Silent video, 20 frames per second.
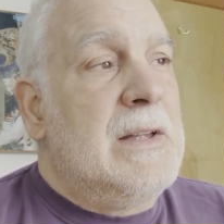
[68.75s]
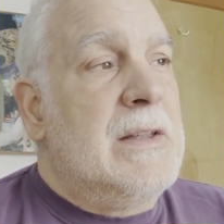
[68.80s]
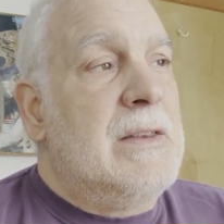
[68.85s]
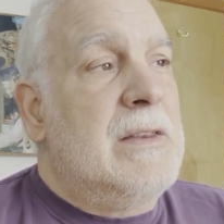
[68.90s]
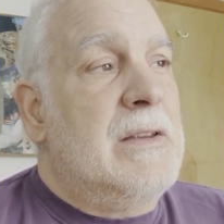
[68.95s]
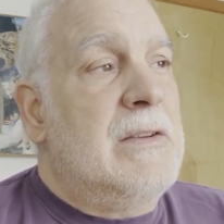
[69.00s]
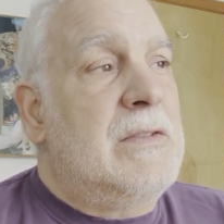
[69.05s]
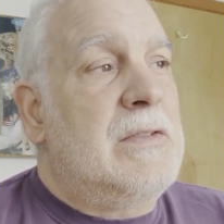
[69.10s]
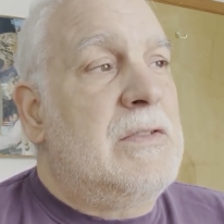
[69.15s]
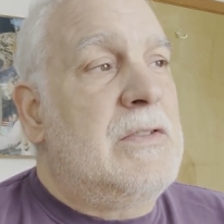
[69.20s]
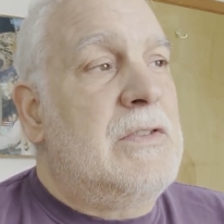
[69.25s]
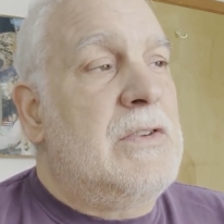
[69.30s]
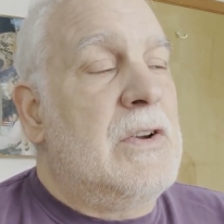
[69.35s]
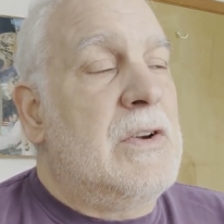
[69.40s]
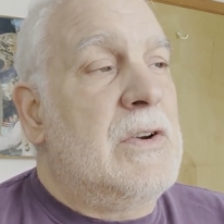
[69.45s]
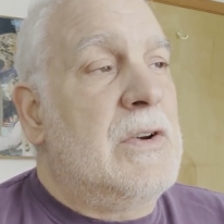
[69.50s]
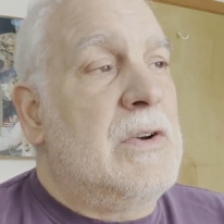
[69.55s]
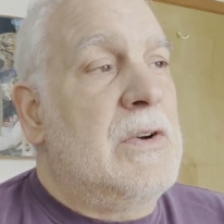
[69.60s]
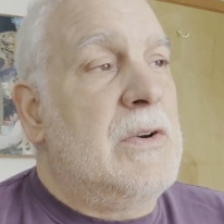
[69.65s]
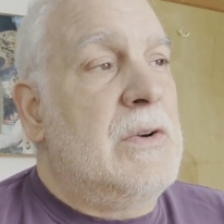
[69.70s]
This
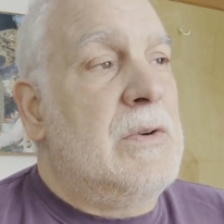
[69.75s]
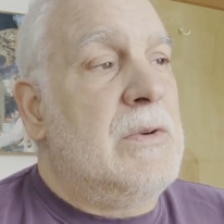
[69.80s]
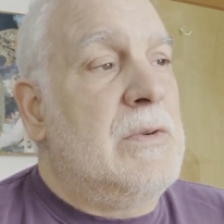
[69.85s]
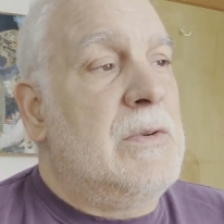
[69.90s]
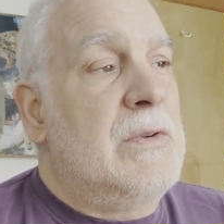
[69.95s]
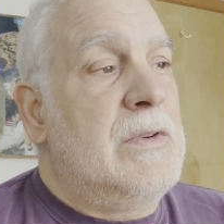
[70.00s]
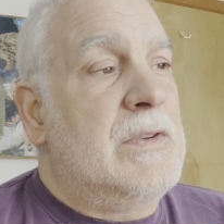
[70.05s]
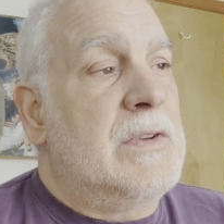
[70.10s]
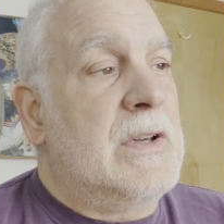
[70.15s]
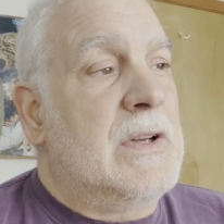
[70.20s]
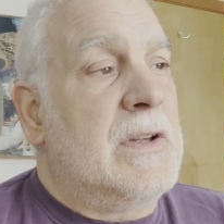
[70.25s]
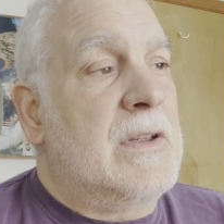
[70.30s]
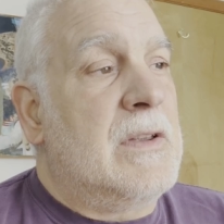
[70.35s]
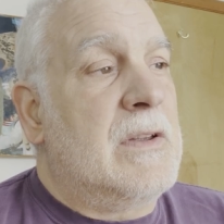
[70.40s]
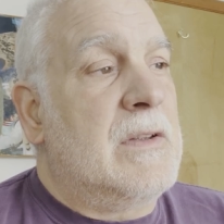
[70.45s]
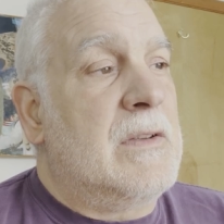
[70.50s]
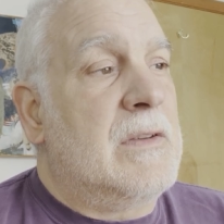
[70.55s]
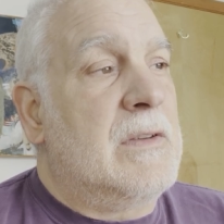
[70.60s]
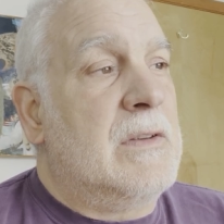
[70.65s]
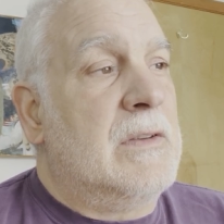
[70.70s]
shows a
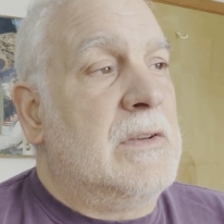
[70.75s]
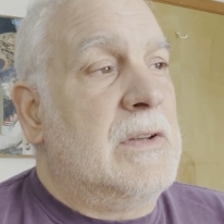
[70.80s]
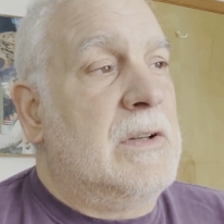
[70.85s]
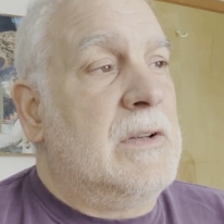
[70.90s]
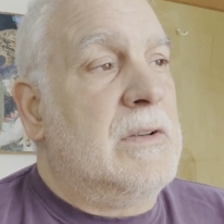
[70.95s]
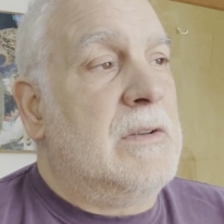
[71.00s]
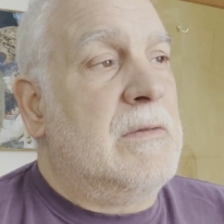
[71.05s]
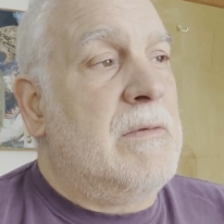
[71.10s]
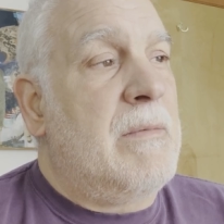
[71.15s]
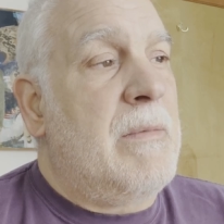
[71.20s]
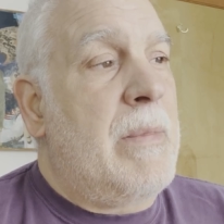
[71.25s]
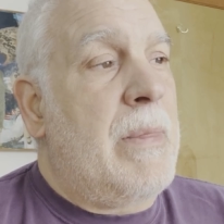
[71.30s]
little,